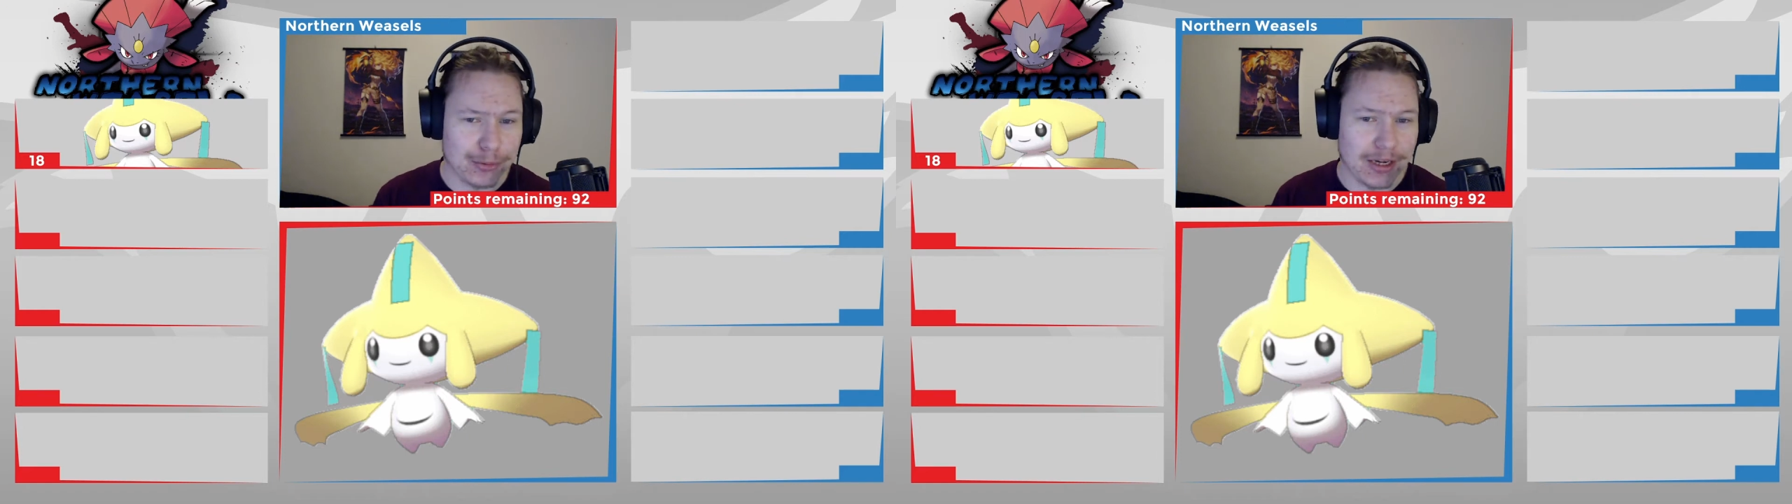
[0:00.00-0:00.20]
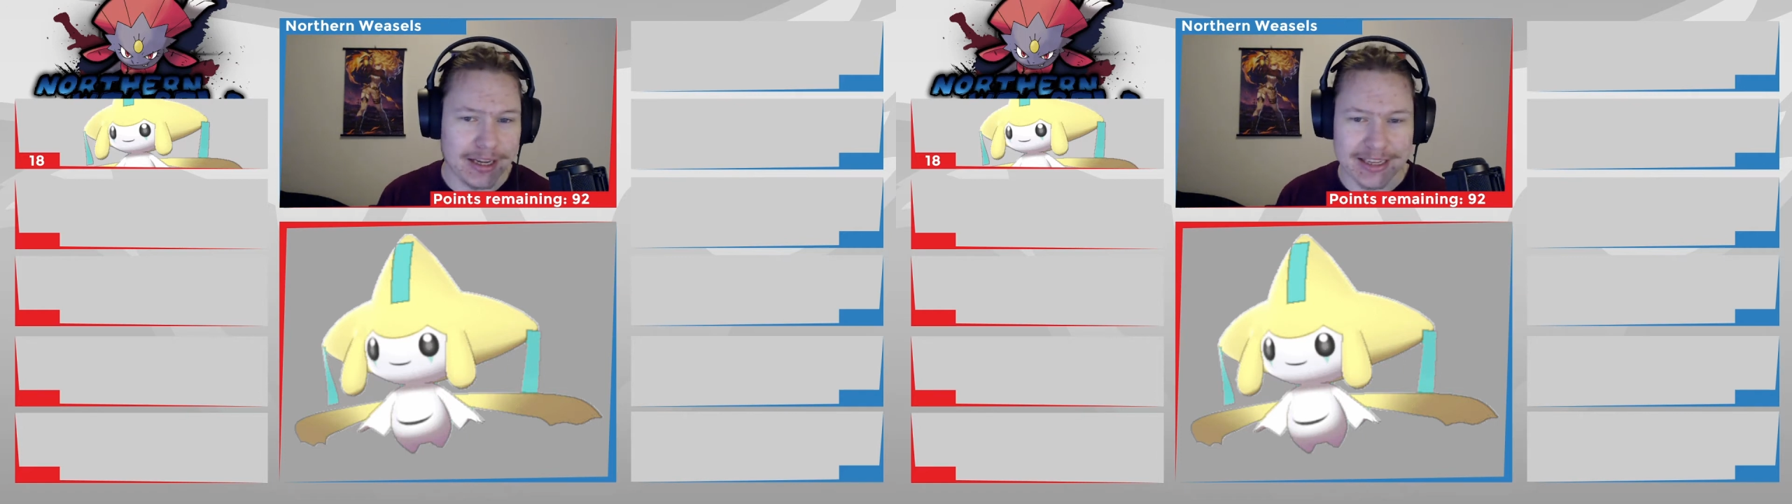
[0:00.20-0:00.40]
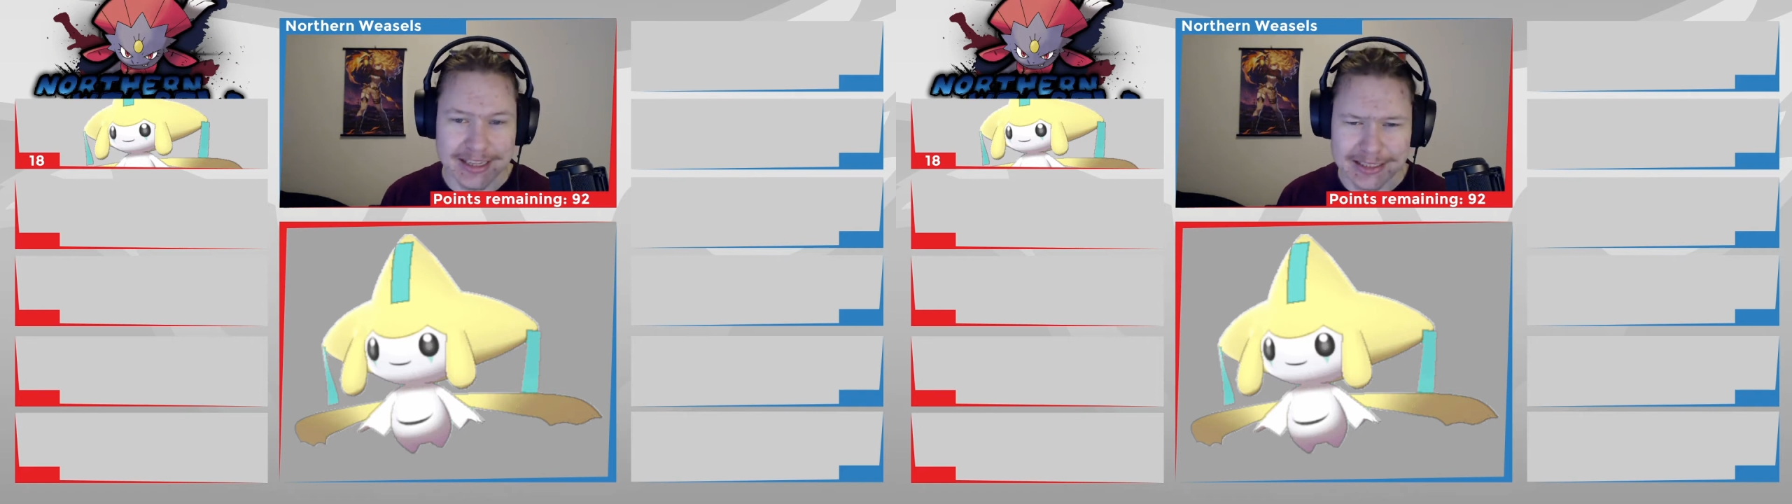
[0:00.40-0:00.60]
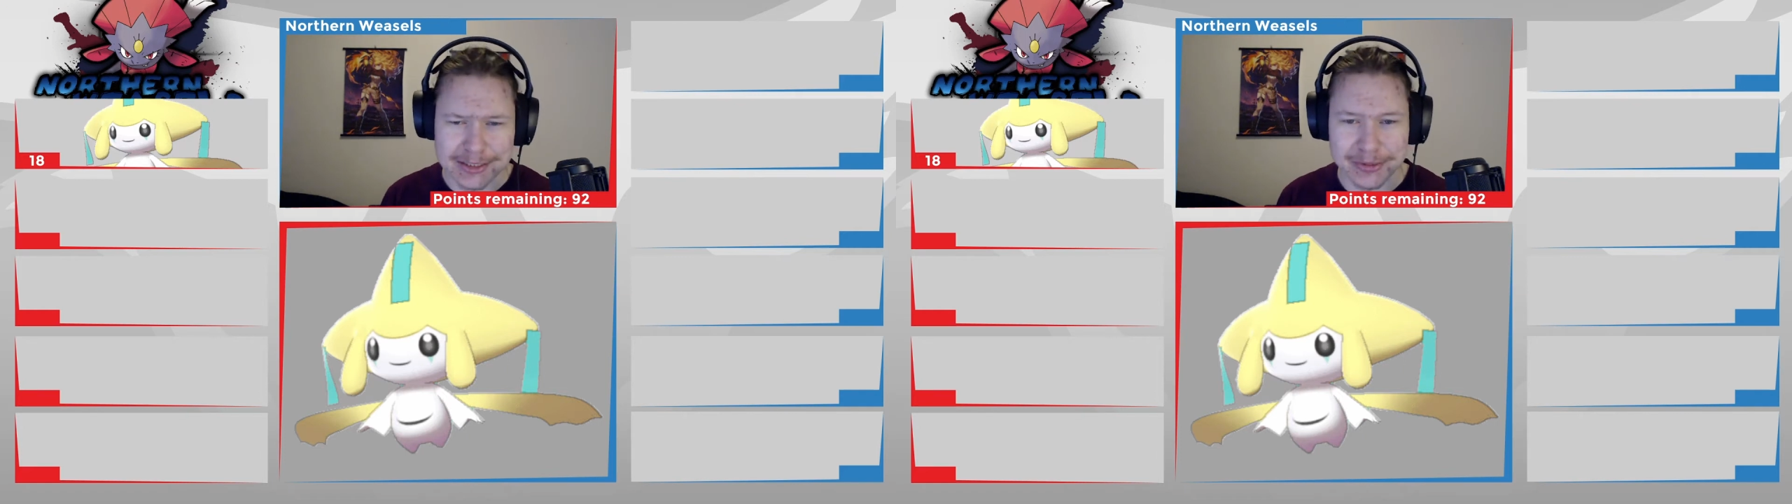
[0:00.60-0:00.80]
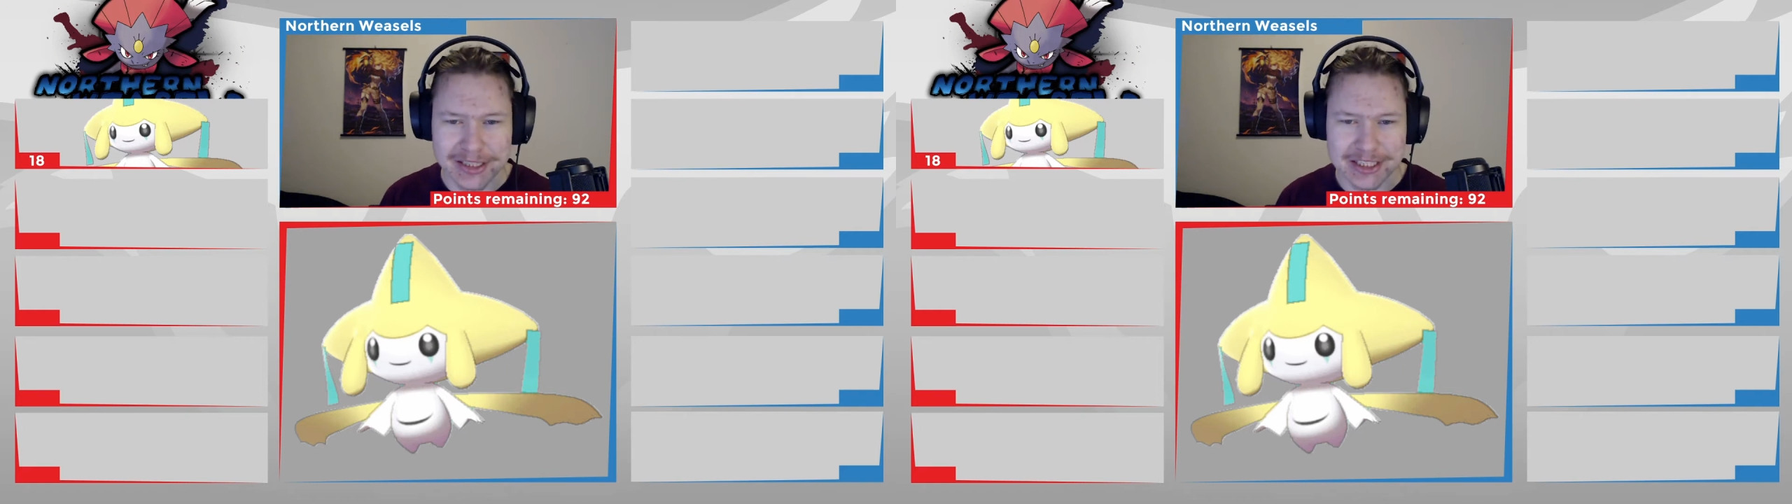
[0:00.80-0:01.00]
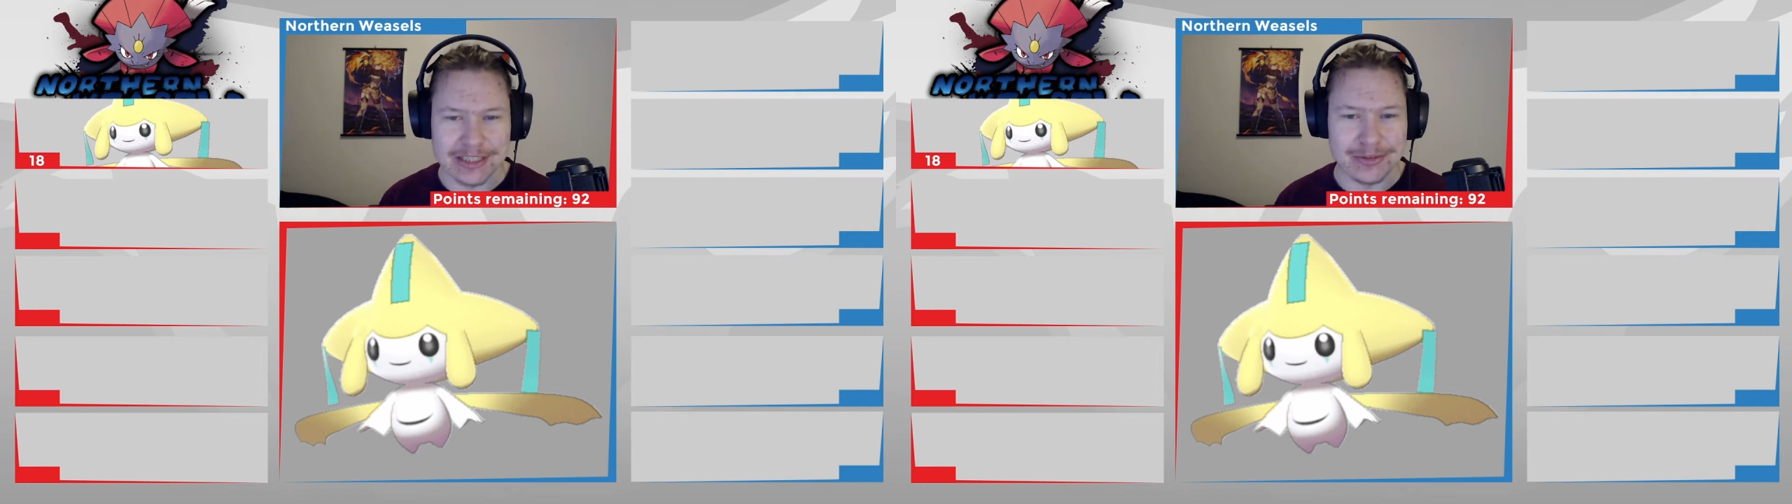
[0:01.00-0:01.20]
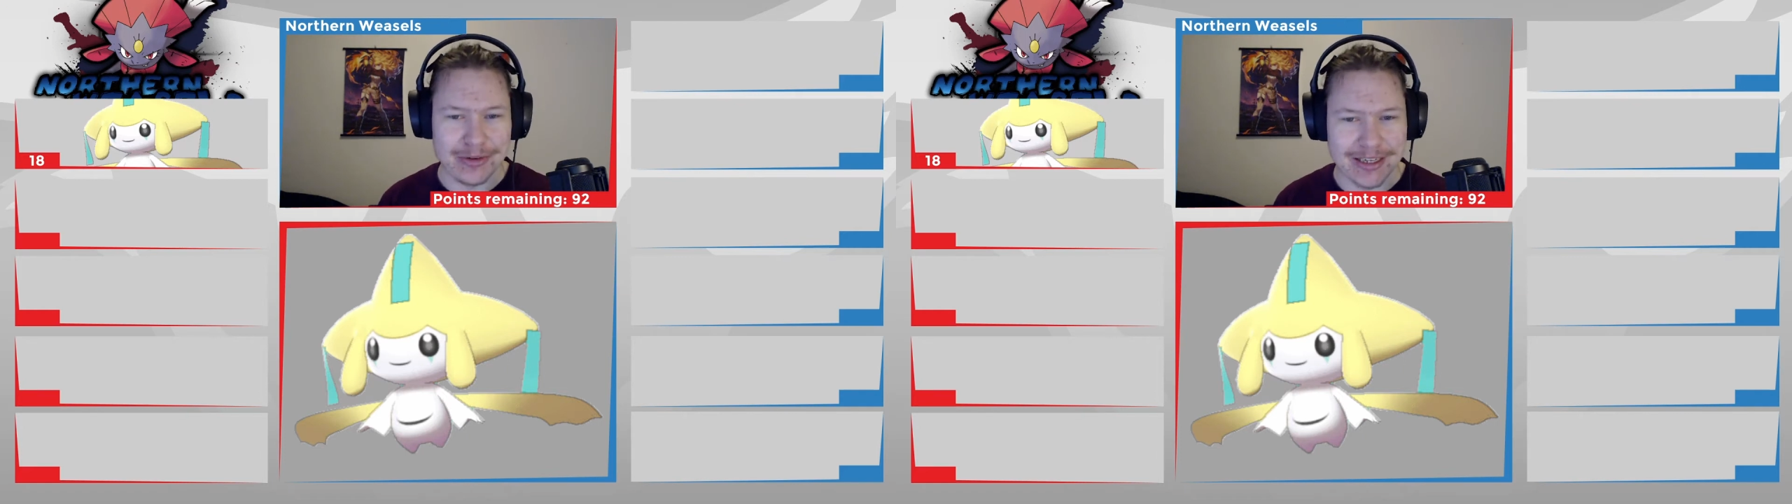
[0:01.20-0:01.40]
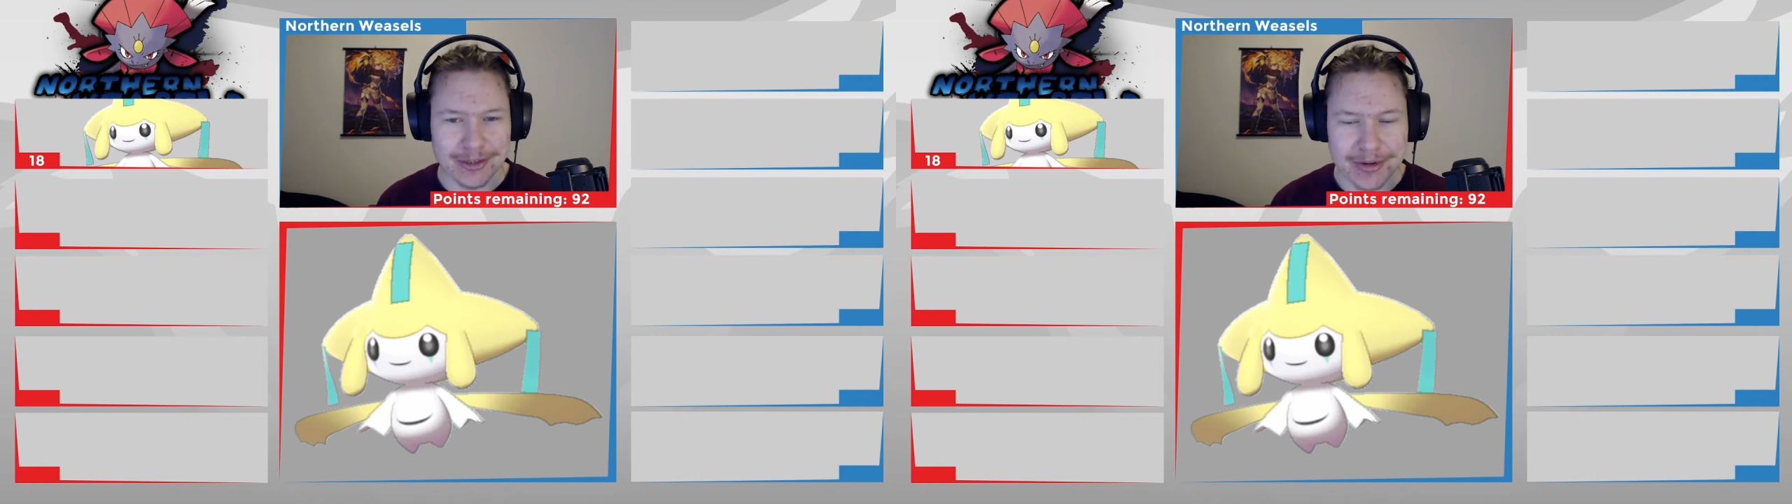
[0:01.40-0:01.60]
I guess, with a
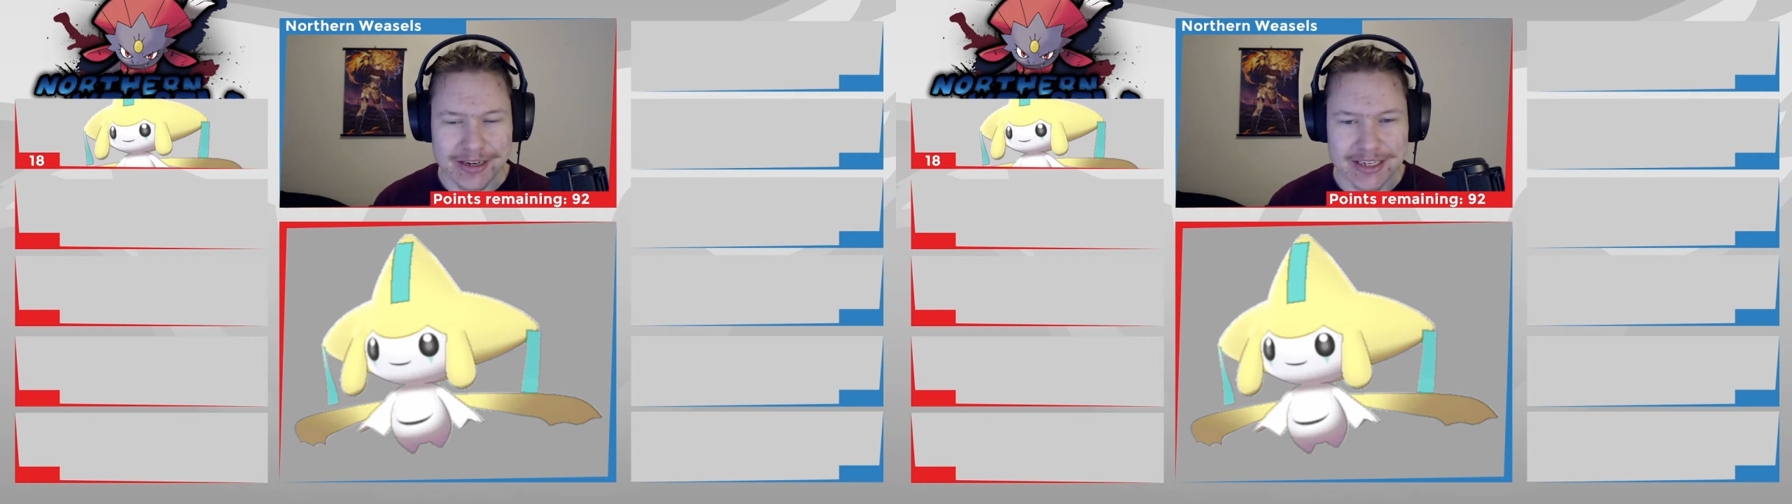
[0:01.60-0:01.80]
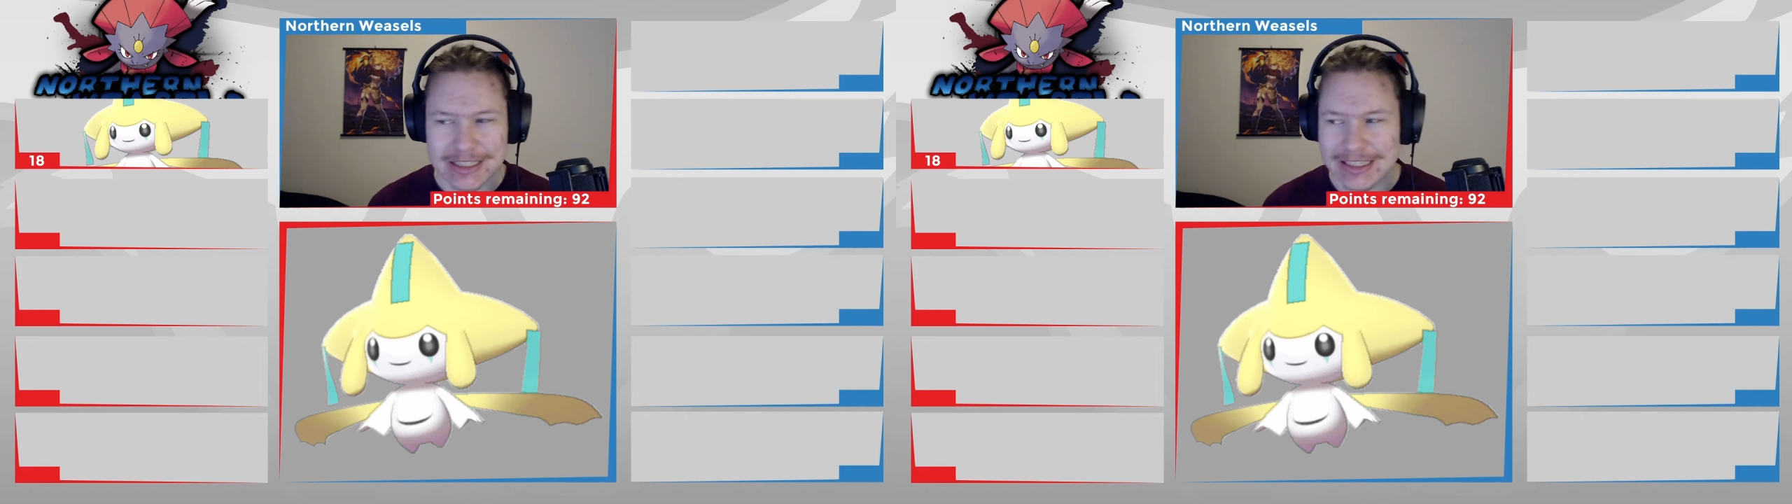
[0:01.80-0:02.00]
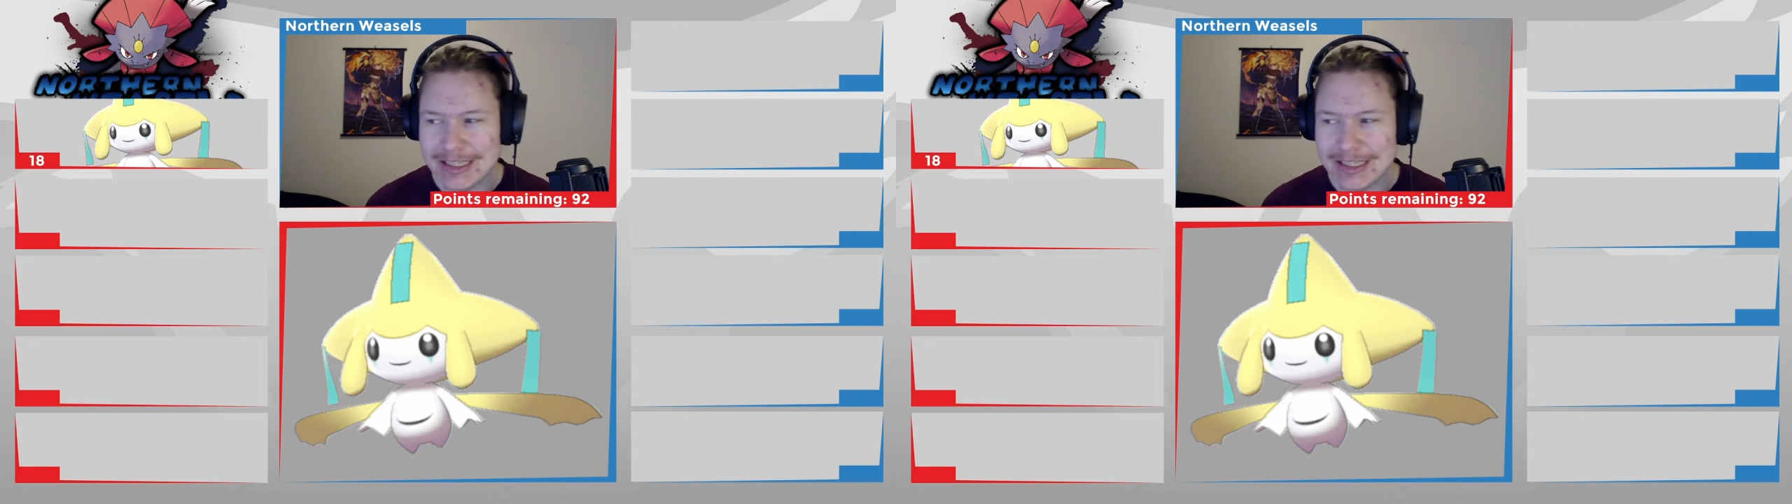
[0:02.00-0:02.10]
Serene Grace